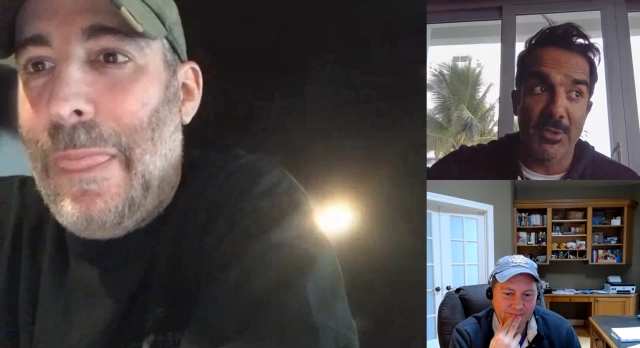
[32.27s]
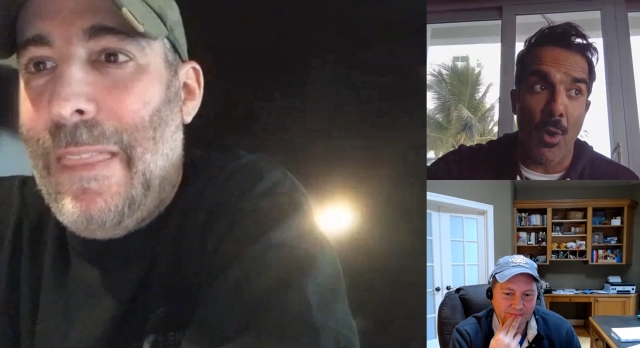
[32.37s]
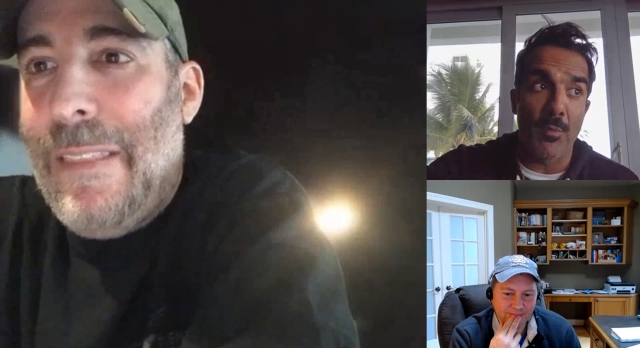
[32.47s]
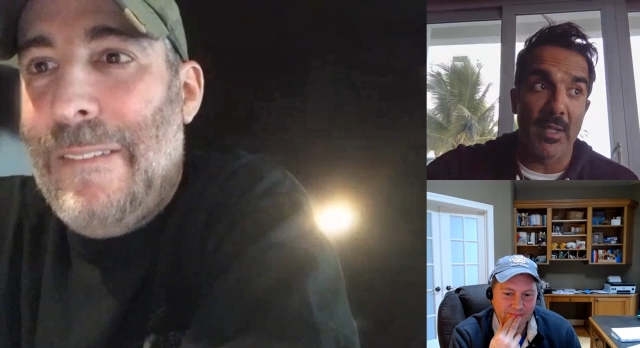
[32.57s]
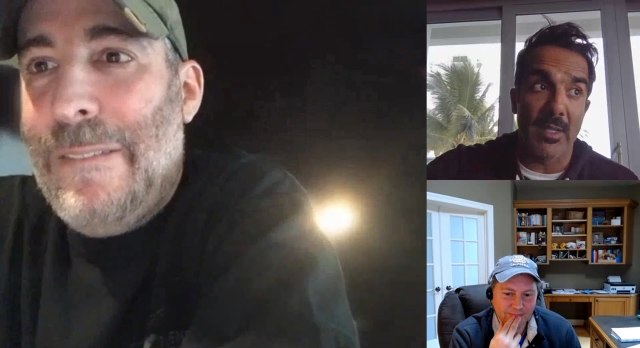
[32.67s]
Speaker 1: I mean, I
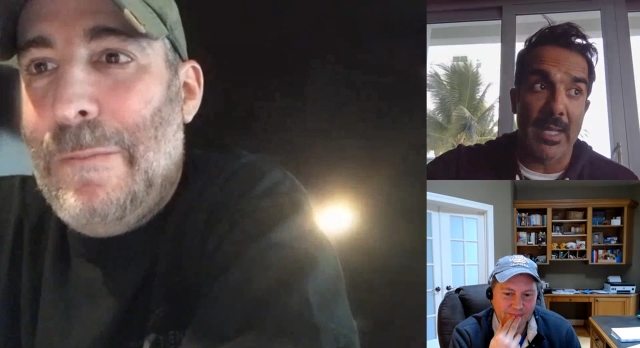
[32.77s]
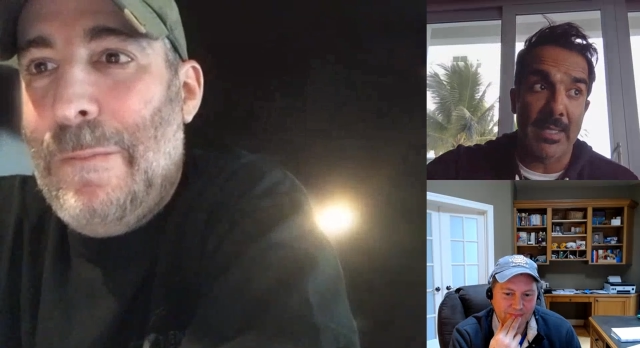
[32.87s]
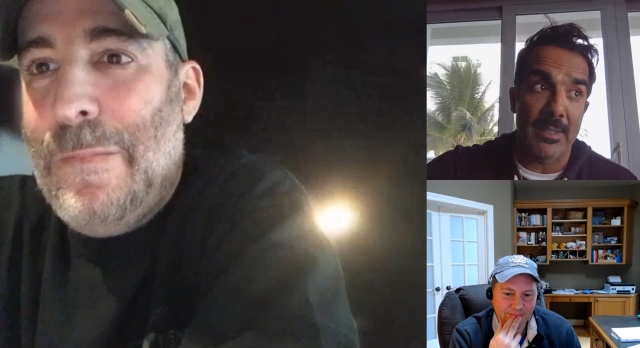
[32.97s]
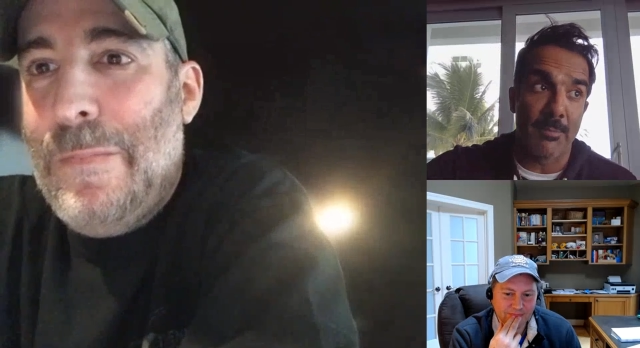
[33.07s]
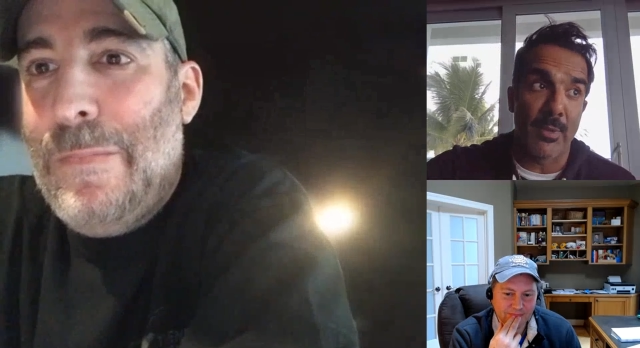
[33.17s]
was the only
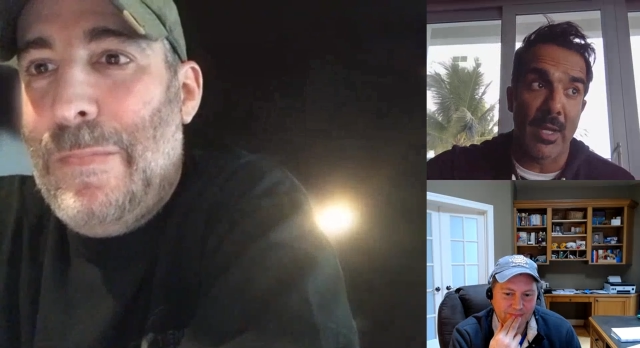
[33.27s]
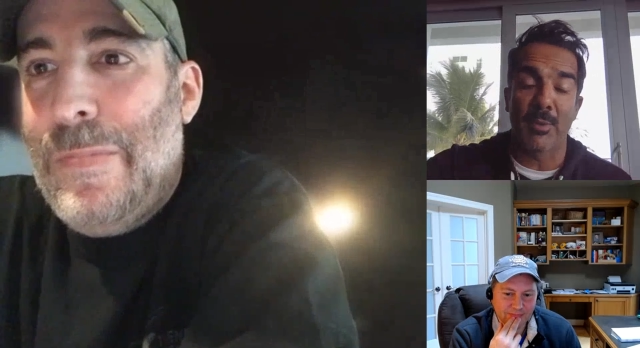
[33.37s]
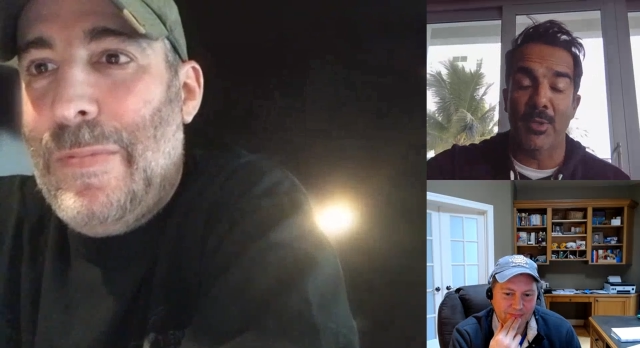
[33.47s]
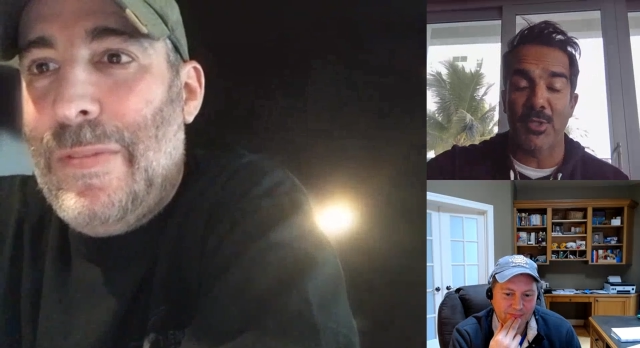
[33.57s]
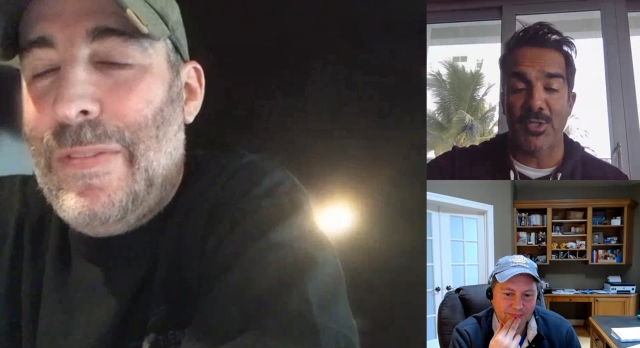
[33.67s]
like
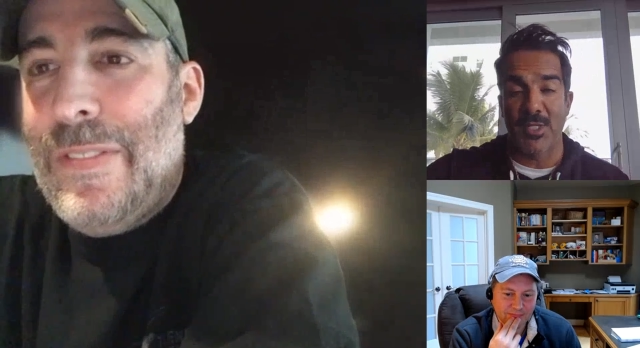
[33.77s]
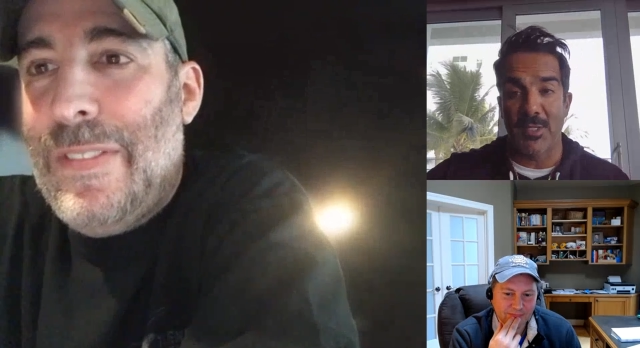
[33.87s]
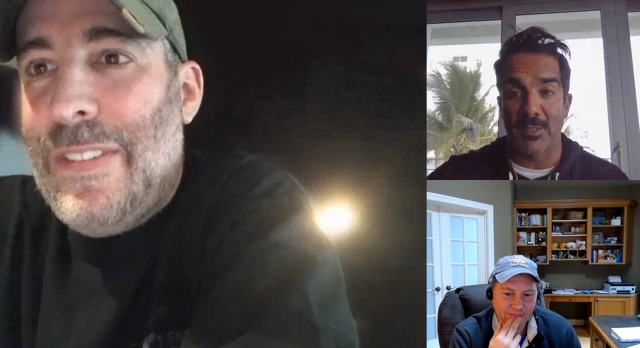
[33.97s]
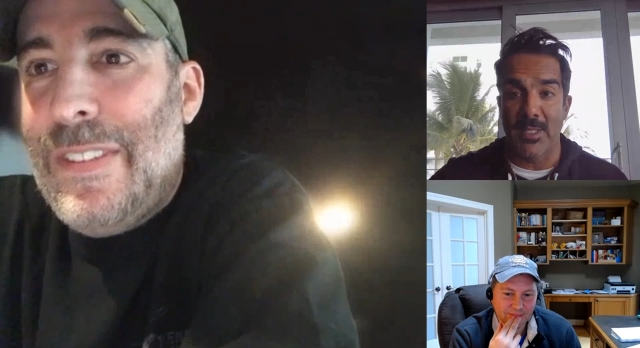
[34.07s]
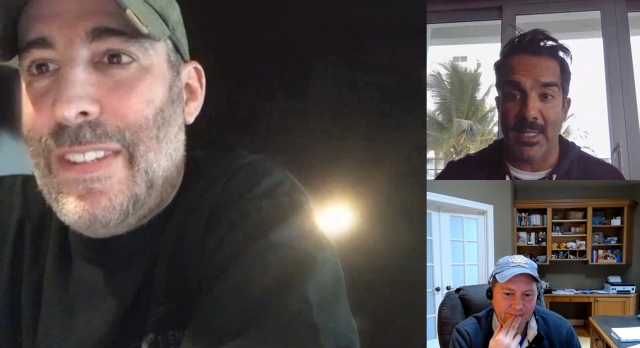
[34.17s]
brown person
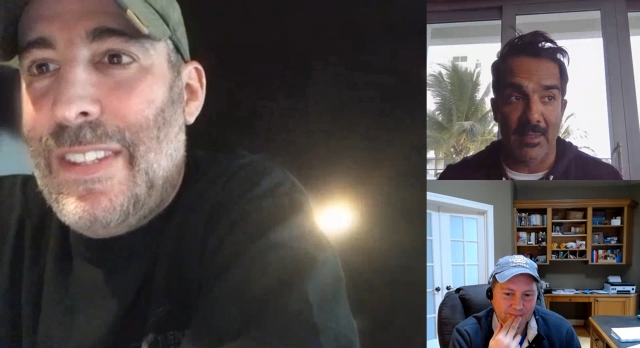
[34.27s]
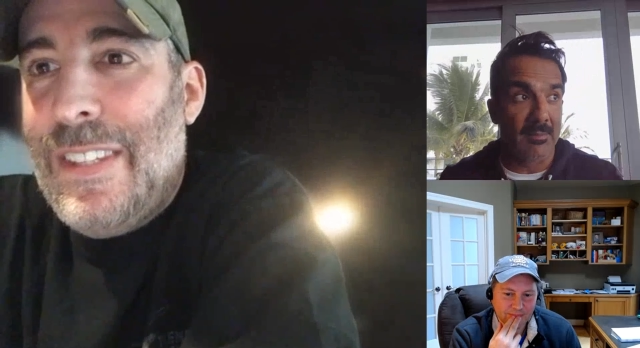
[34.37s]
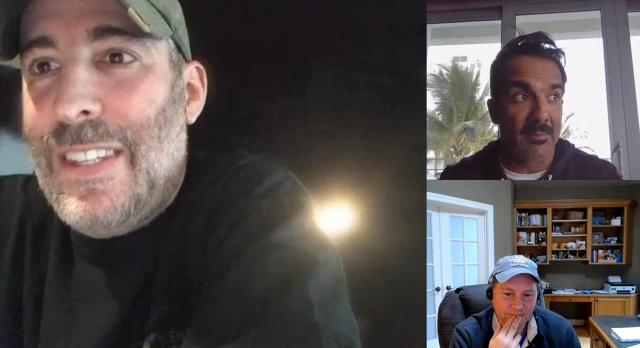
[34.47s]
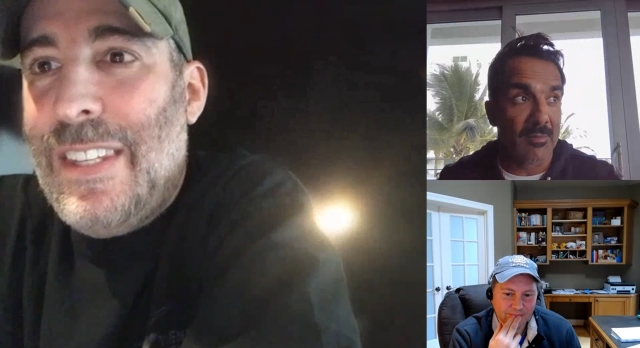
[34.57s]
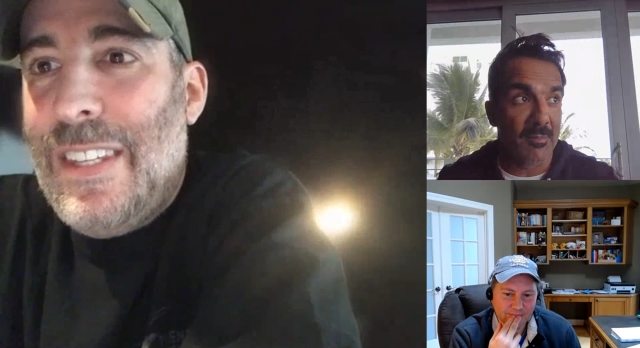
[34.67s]
in like
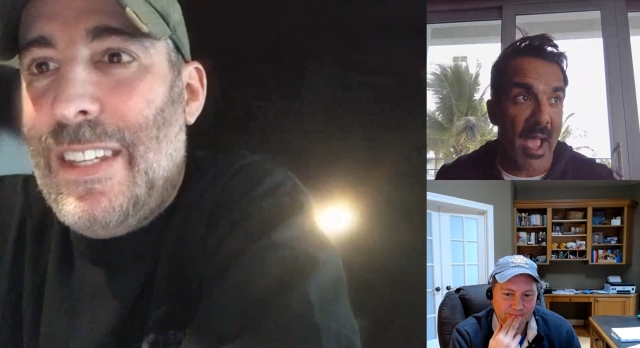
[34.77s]
a